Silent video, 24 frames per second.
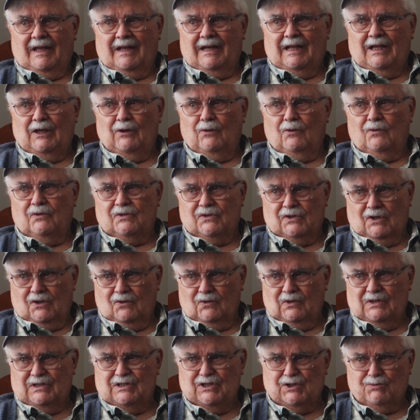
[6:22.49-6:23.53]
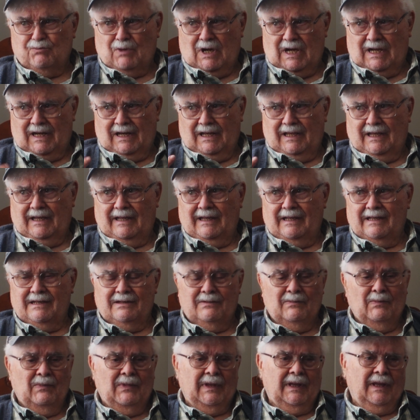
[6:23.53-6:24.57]
and he was always smiling,
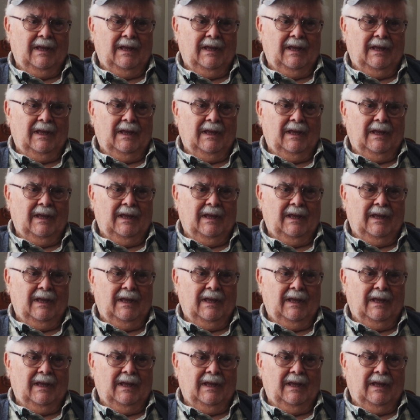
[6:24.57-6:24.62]
and